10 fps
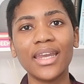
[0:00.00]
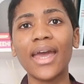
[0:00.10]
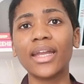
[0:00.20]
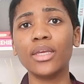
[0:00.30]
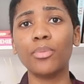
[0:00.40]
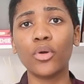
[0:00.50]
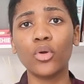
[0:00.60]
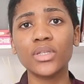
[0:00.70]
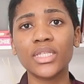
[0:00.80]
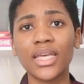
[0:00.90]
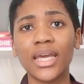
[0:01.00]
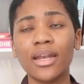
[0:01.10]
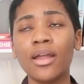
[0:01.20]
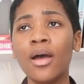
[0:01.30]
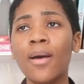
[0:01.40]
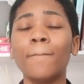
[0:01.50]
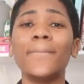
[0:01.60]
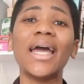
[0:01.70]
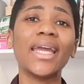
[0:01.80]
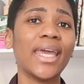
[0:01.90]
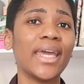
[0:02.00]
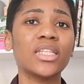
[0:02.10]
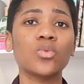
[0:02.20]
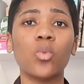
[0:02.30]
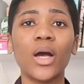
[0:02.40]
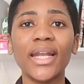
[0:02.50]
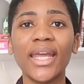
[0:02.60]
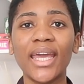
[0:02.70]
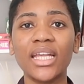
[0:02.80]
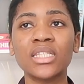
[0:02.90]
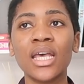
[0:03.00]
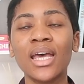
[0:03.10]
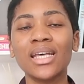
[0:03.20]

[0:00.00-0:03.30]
acne prone skin, blackheads, whiteheads.